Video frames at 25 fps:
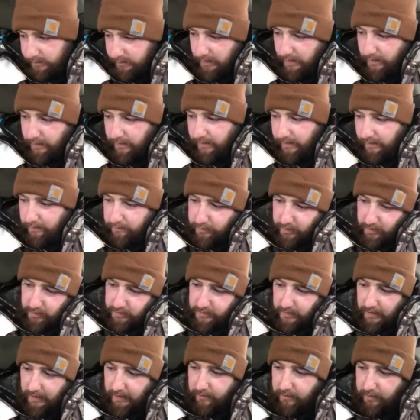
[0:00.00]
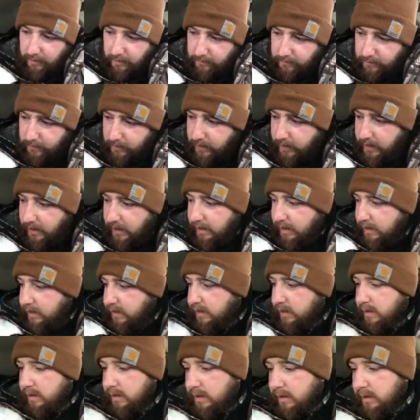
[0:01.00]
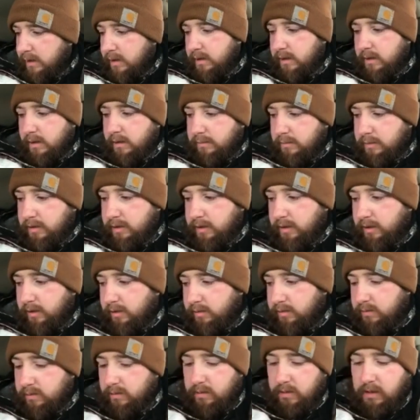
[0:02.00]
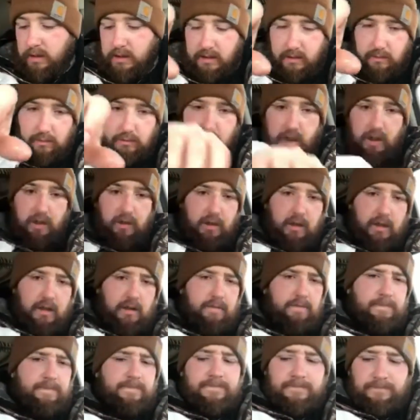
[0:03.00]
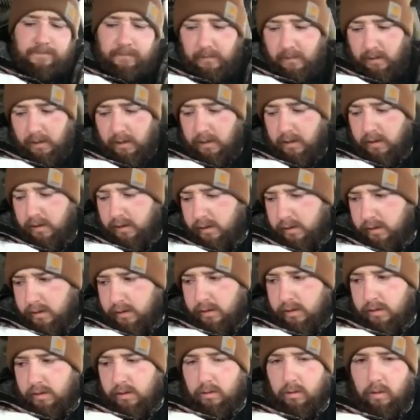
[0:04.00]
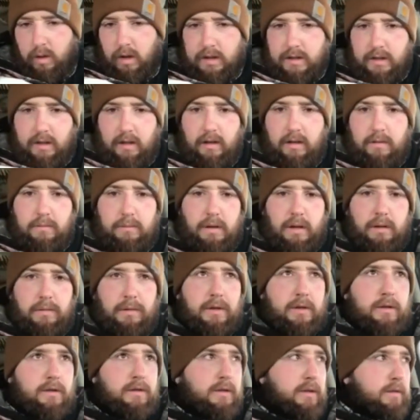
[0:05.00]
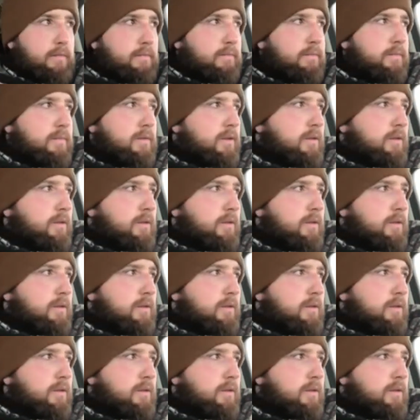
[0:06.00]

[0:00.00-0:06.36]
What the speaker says: I think I'm done coyote hunting for the day. I'm gonna go eat some chili and watch the hunt in public or something.